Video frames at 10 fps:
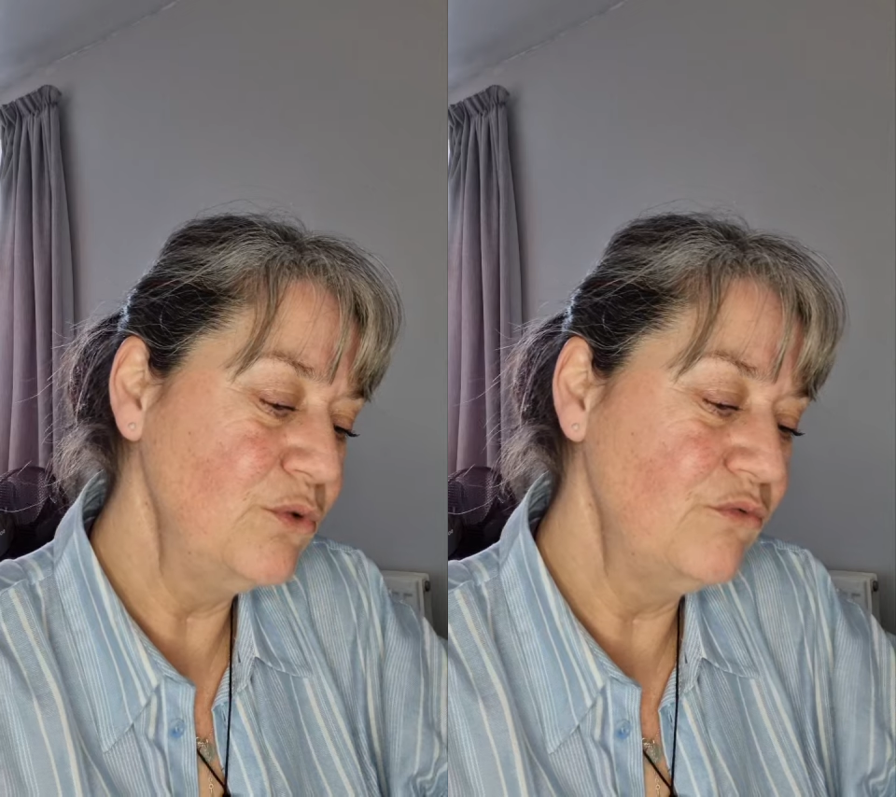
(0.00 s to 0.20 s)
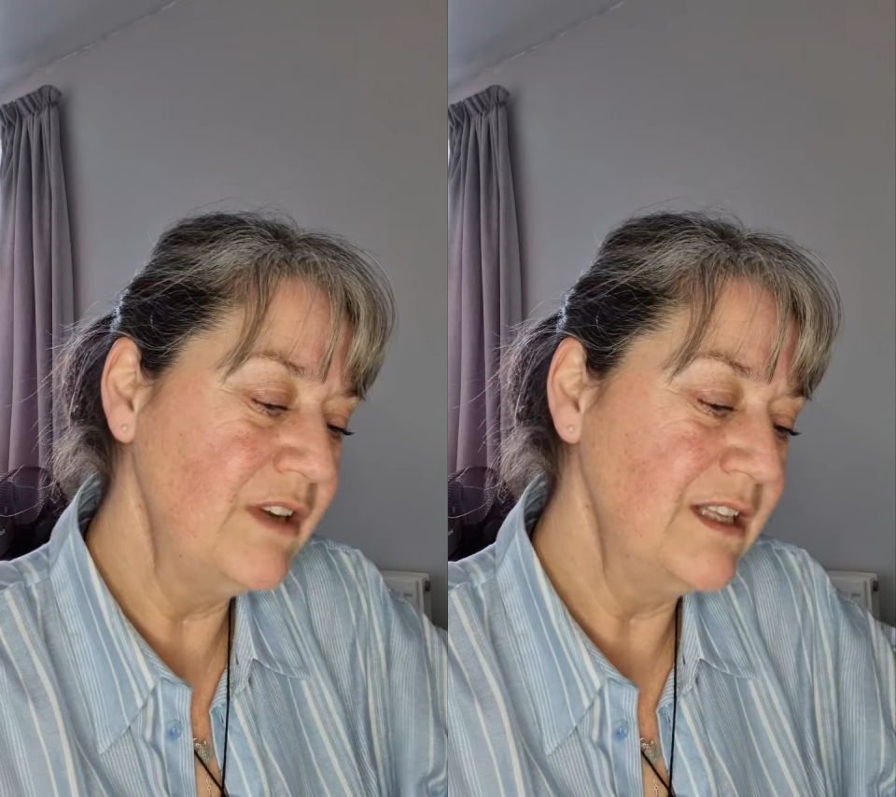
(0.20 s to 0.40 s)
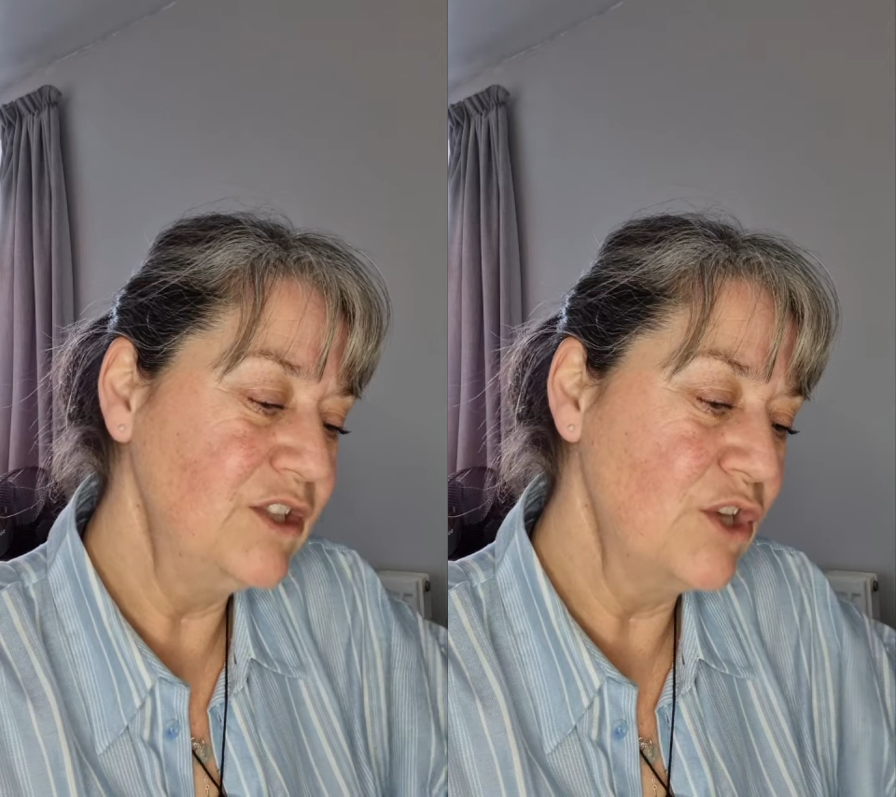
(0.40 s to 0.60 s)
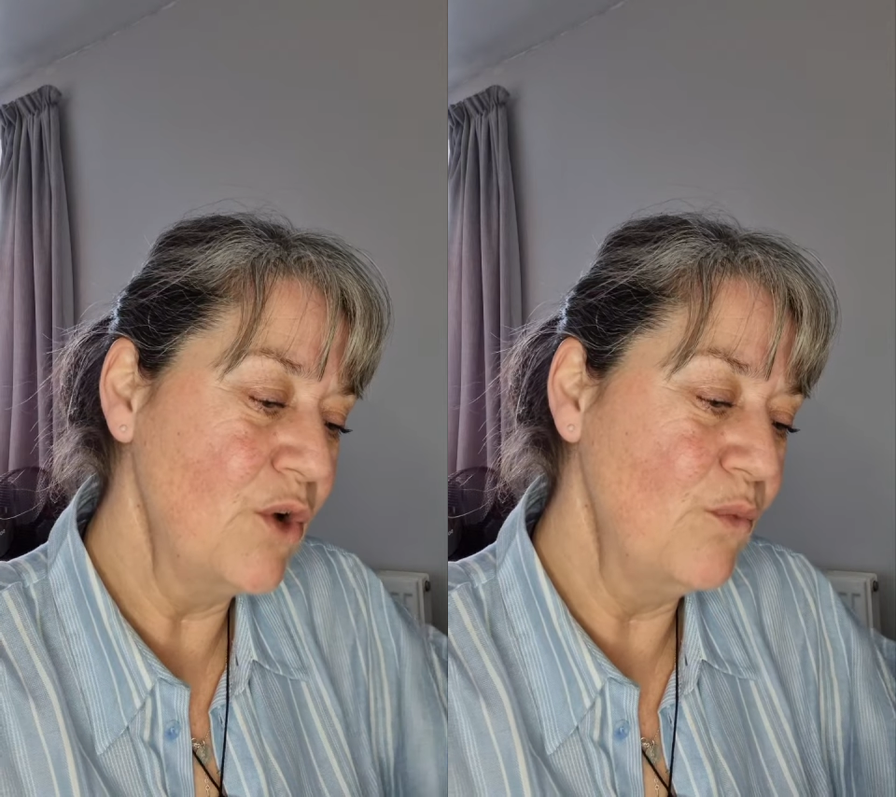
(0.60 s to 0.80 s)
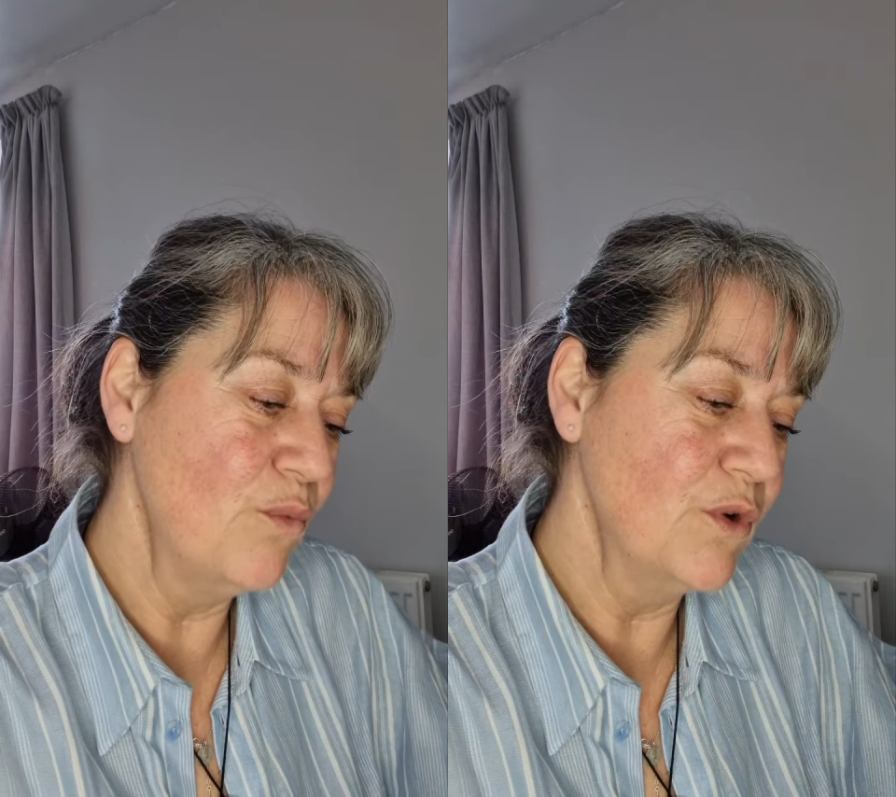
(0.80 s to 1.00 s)
you really
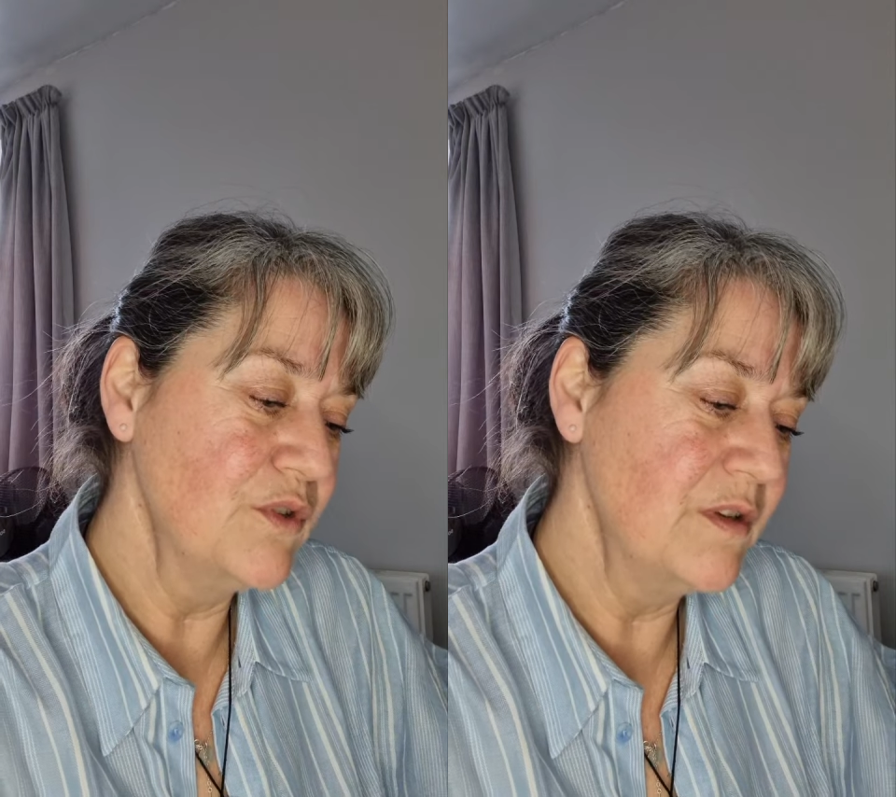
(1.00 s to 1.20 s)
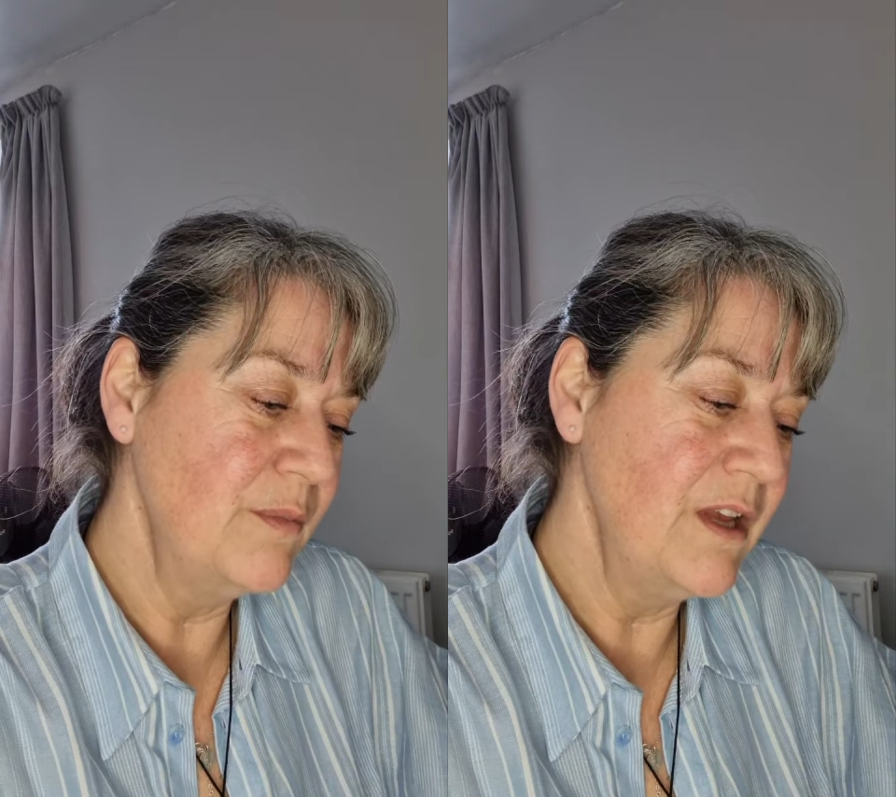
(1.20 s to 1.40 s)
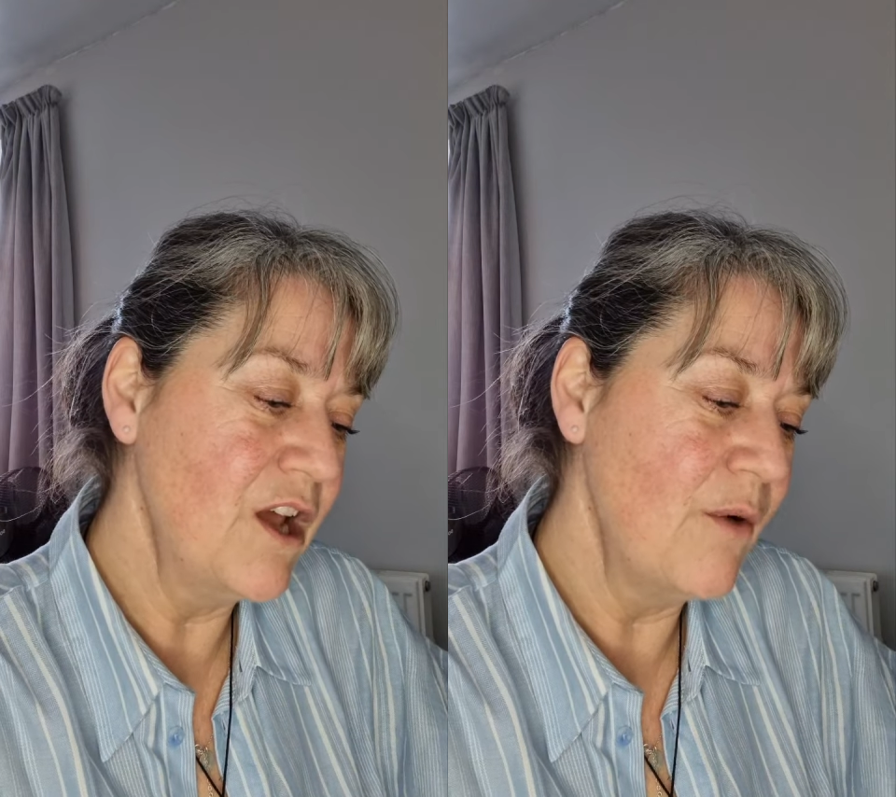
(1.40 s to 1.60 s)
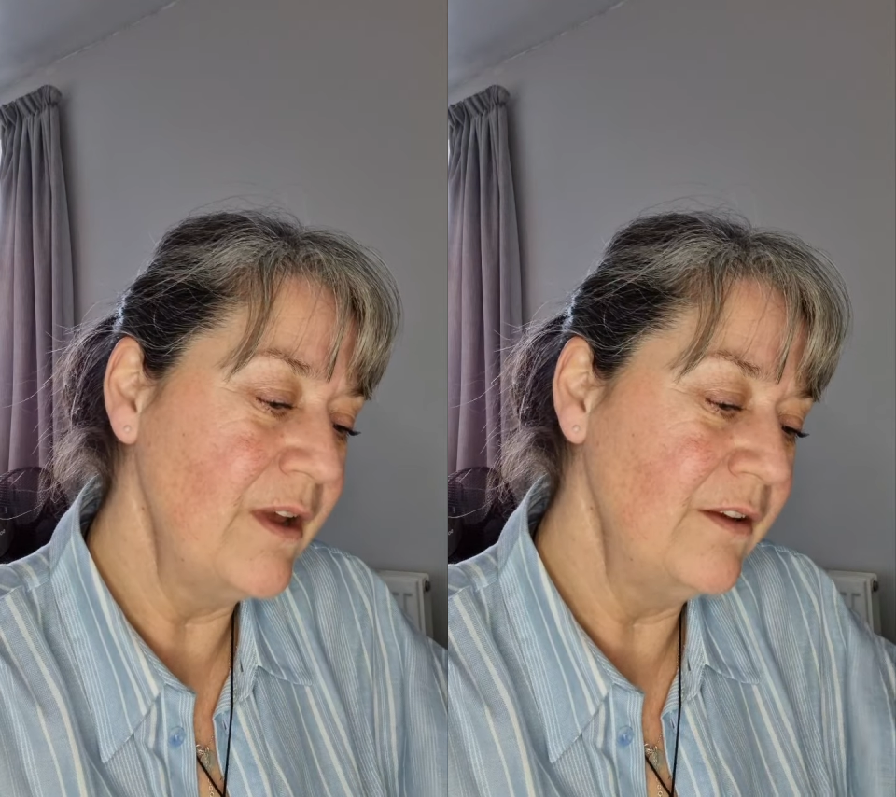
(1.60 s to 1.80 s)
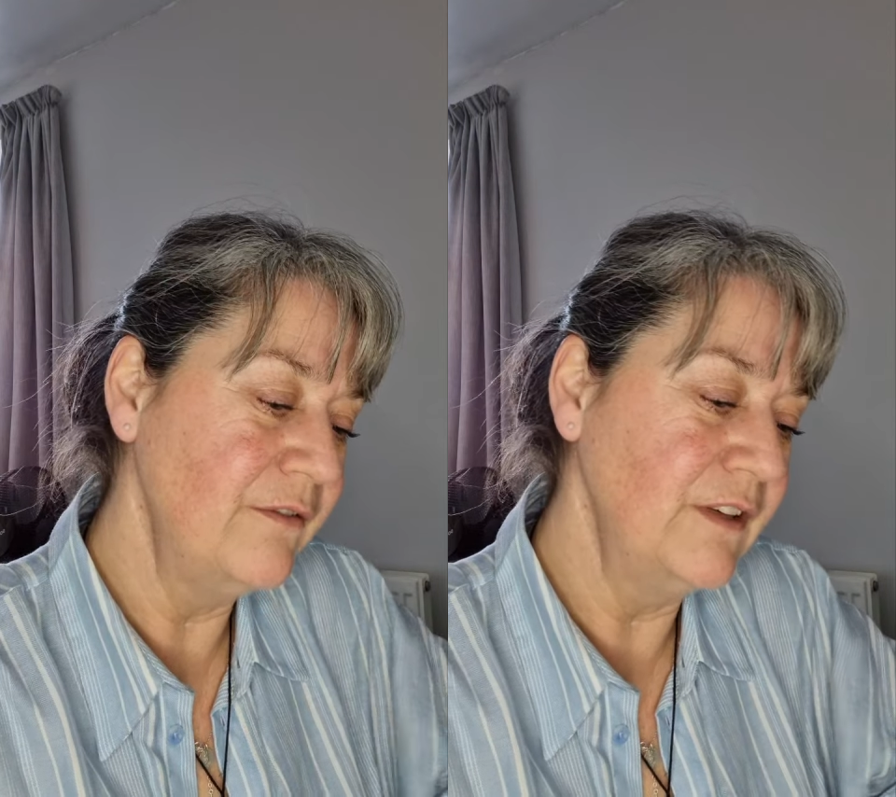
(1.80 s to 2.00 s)
don't want to be
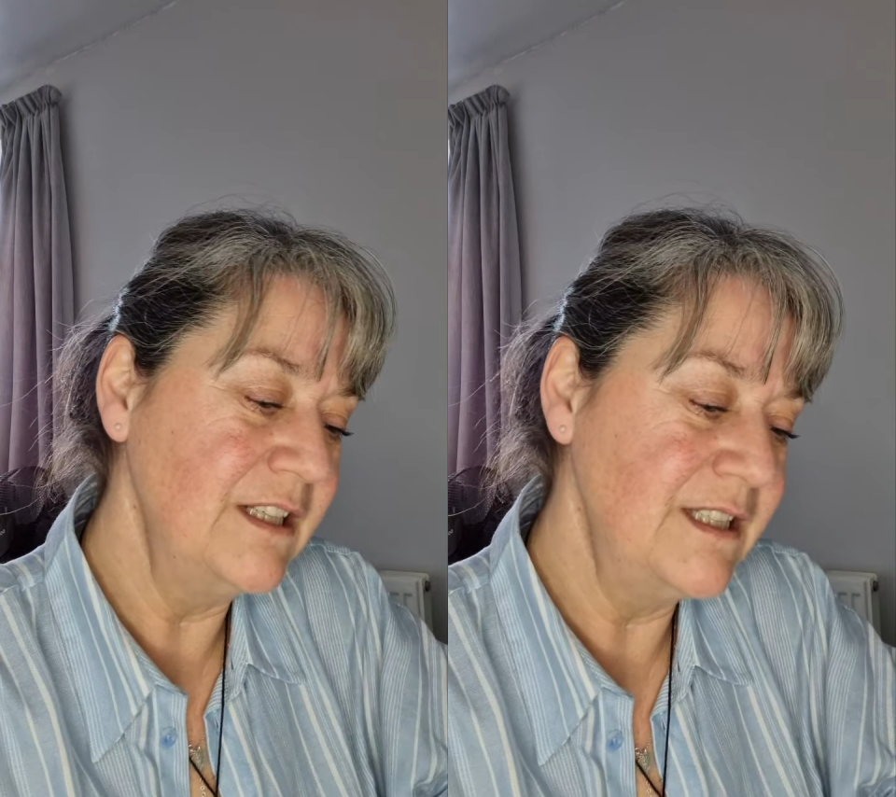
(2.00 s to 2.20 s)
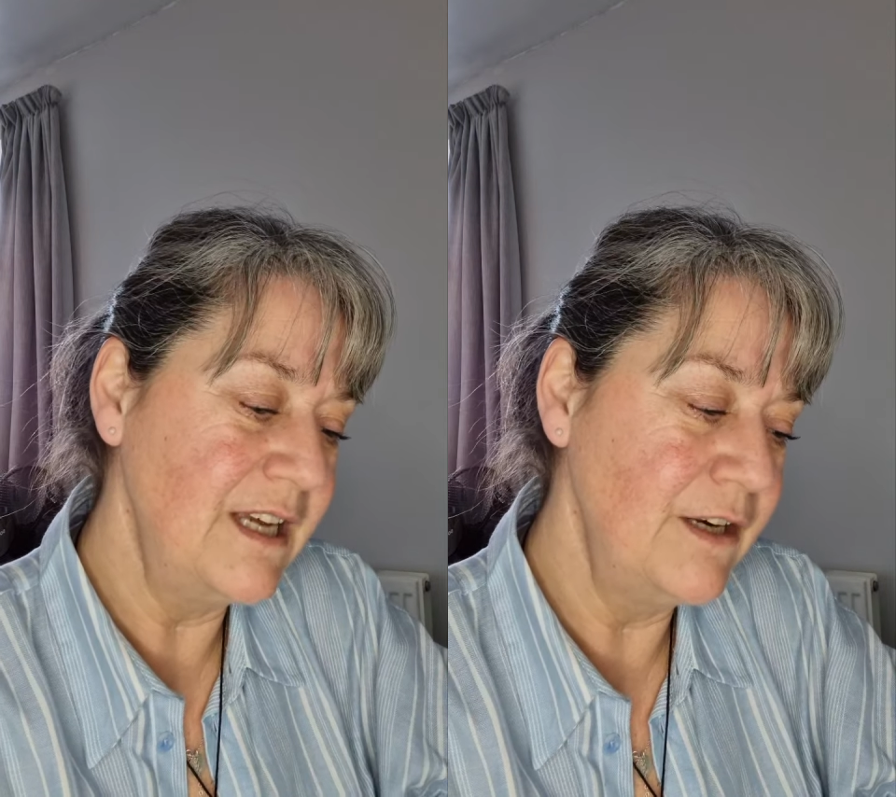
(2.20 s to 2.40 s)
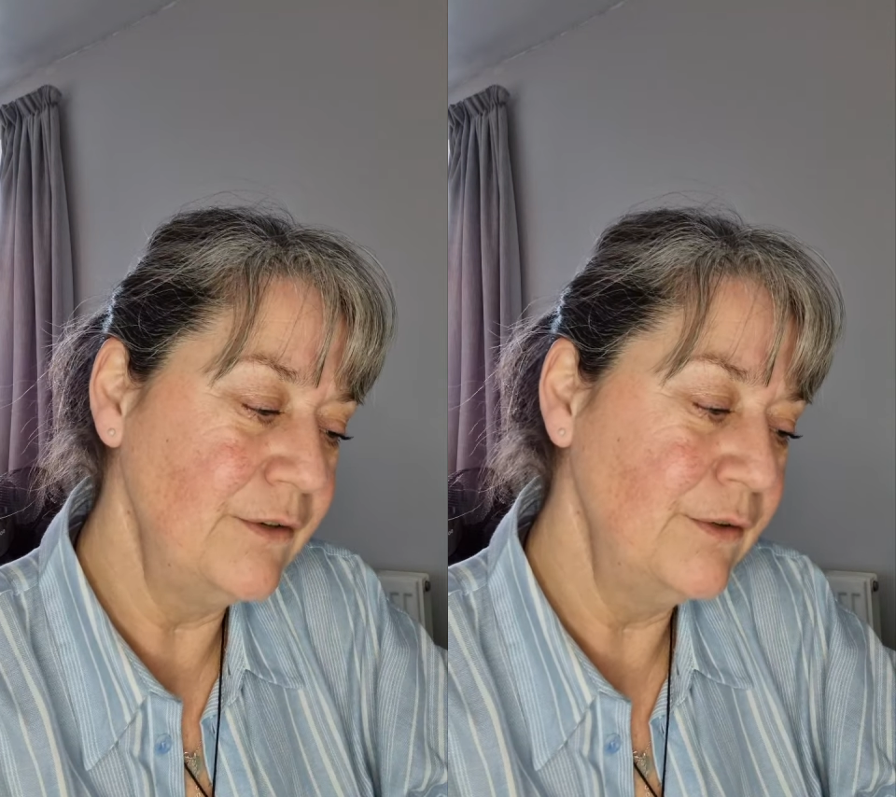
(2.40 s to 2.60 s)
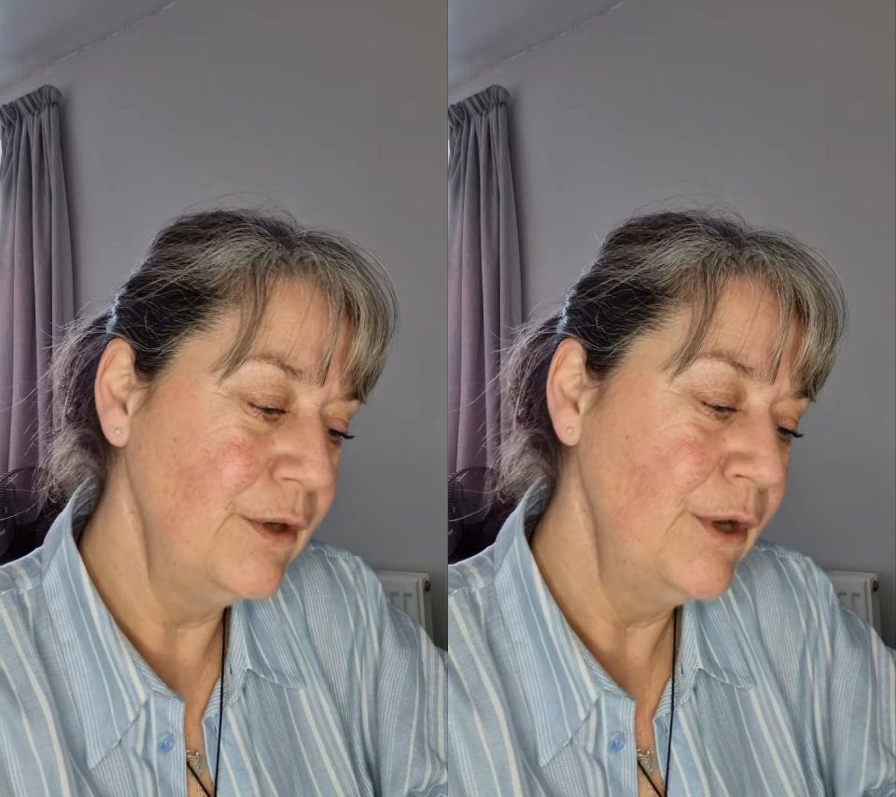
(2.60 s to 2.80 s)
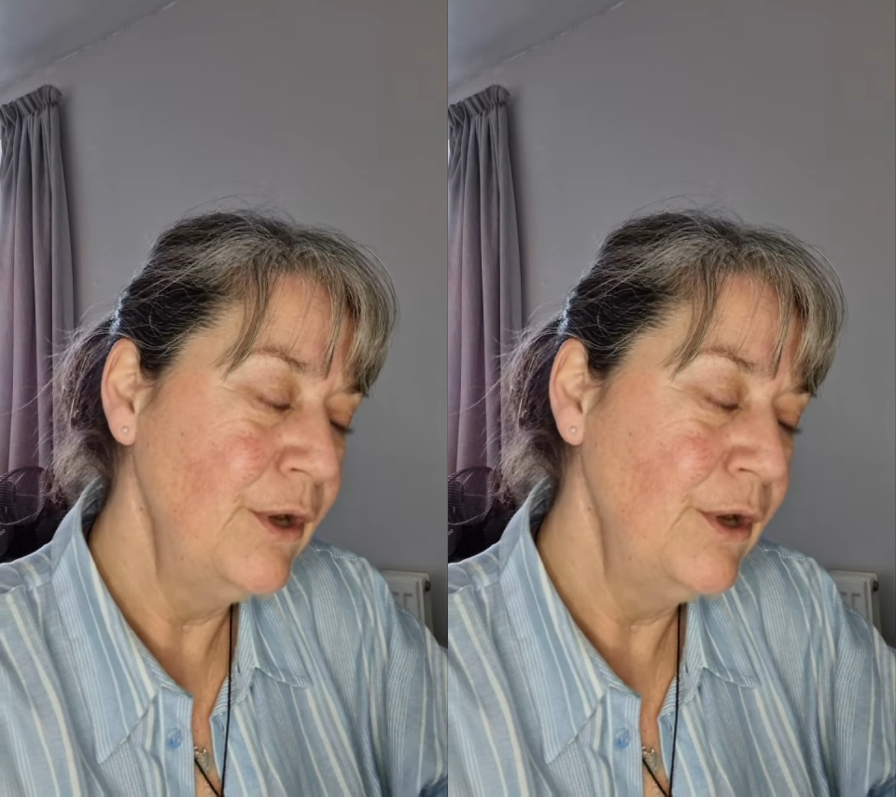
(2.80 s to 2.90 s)
going flitting